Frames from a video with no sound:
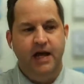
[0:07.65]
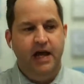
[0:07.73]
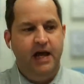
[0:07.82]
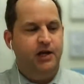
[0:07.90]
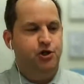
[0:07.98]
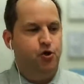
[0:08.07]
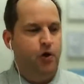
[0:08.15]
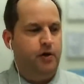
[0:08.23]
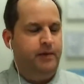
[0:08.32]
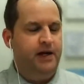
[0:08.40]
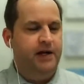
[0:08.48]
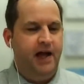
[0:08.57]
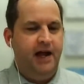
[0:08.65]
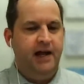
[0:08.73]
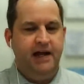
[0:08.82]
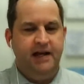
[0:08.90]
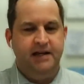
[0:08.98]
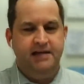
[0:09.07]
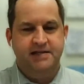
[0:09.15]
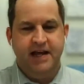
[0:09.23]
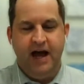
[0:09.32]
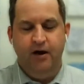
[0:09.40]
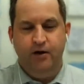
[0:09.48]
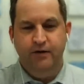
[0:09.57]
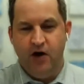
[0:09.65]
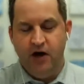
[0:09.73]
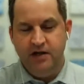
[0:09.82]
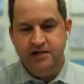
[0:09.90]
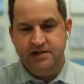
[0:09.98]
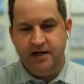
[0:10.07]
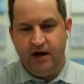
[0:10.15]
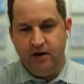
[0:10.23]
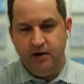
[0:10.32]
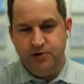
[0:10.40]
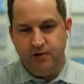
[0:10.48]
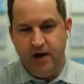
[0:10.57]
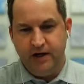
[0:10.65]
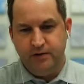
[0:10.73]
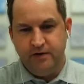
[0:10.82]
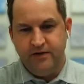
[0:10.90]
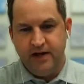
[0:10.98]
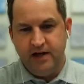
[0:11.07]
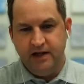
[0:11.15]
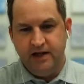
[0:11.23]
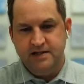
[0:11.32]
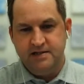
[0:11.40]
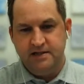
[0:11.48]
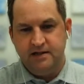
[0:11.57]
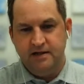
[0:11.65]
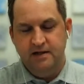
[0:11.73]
And joining me today is Alka Voss, our director of analytics and the